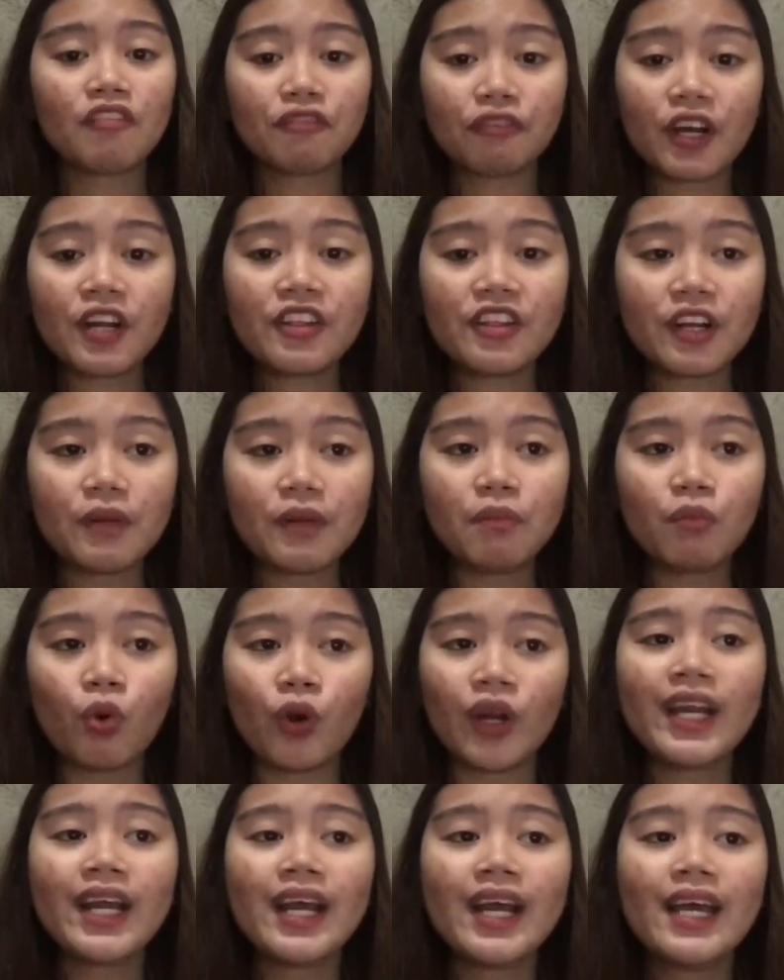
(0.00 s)

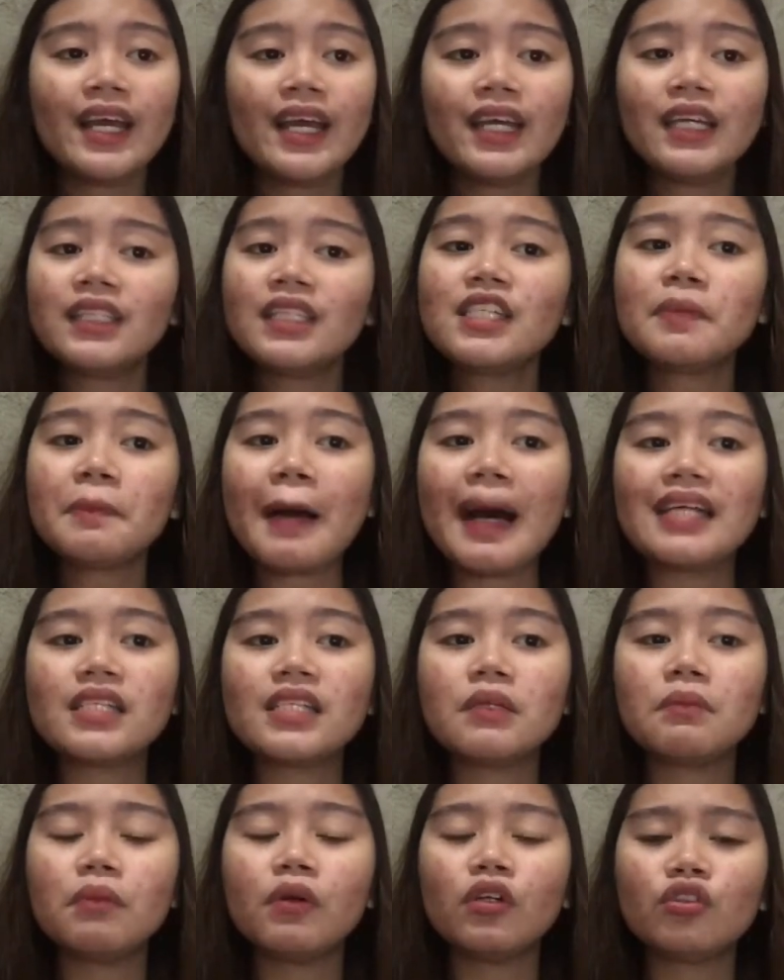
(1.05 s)
Furthermore, it is
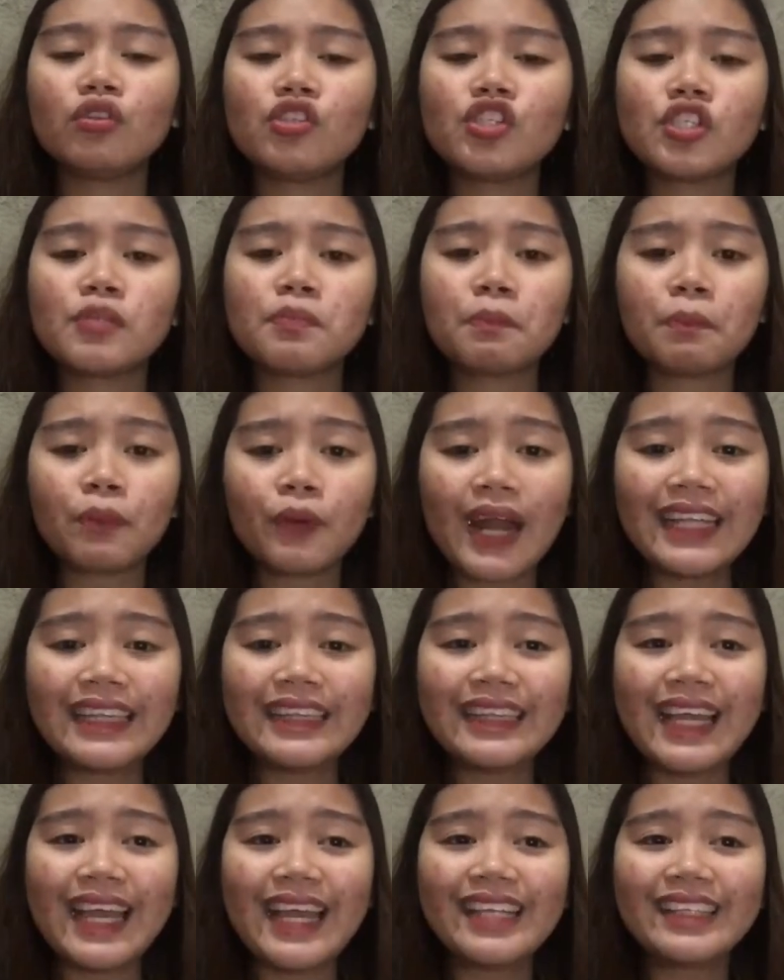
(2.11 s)
possible to spread
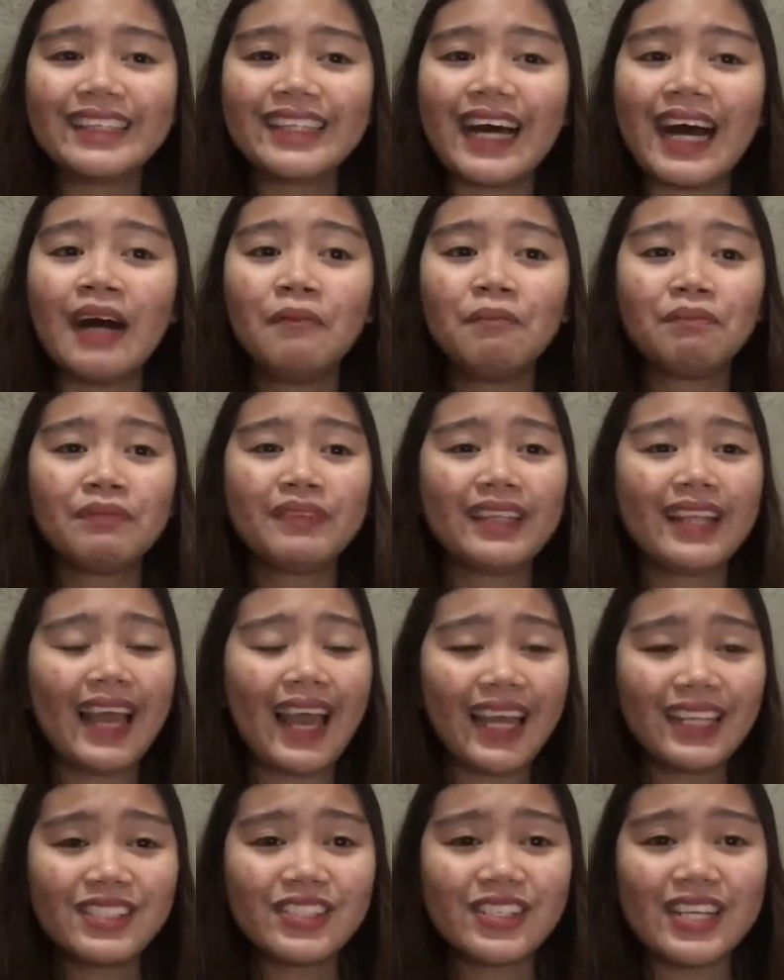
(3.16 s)
data
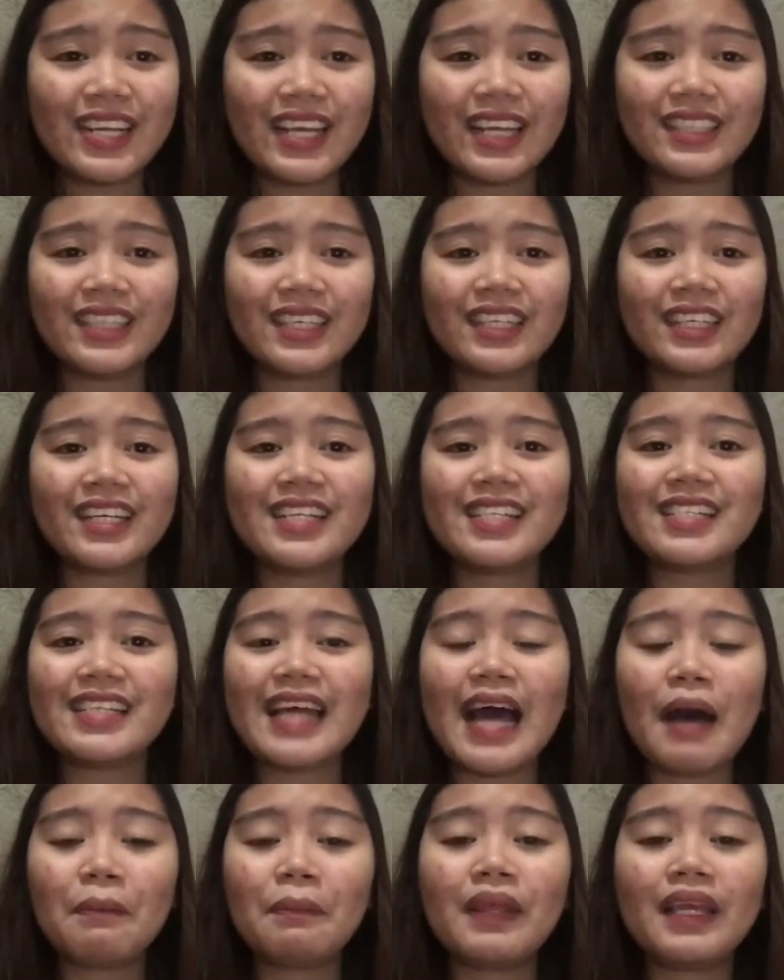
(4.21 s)
entry and decrease
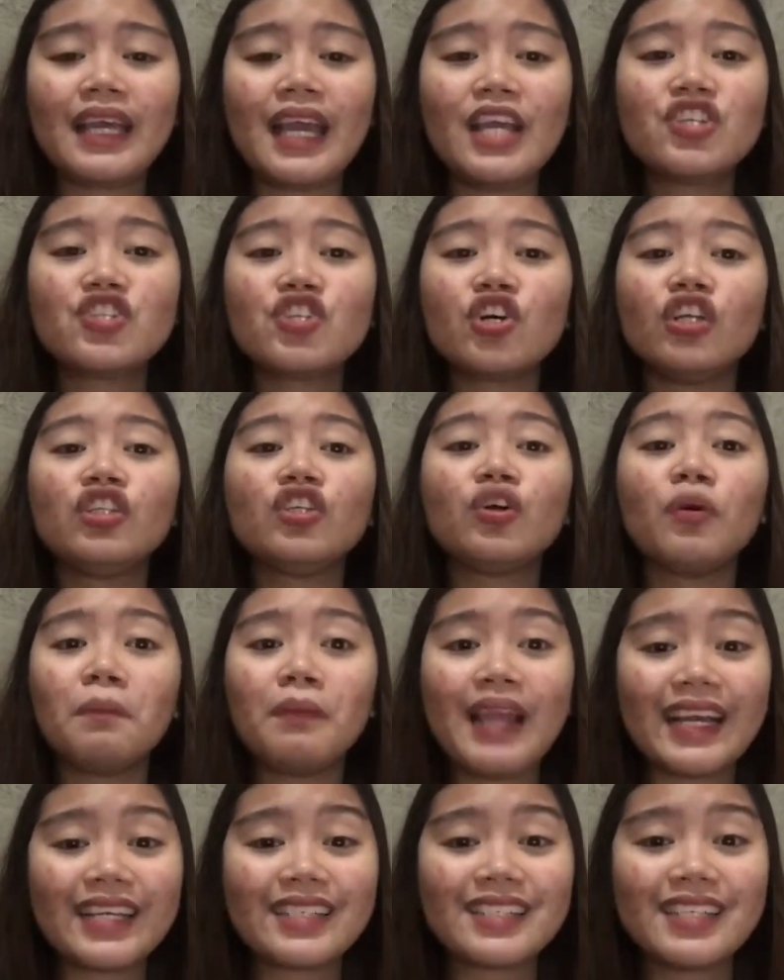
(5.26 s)
application
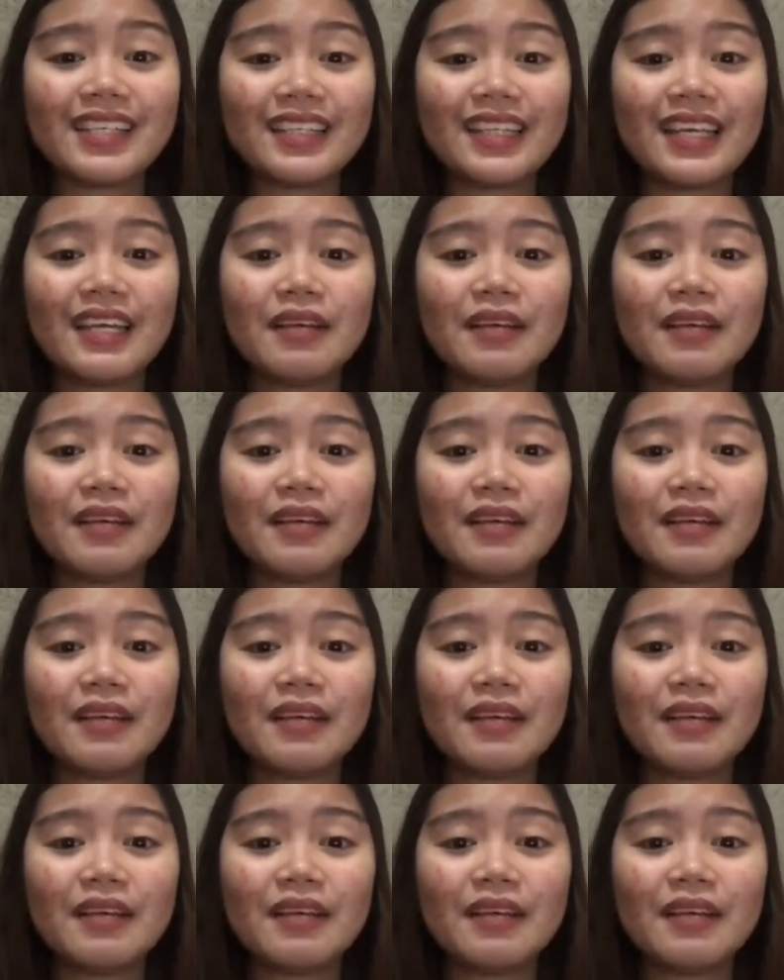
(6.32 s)
complexity.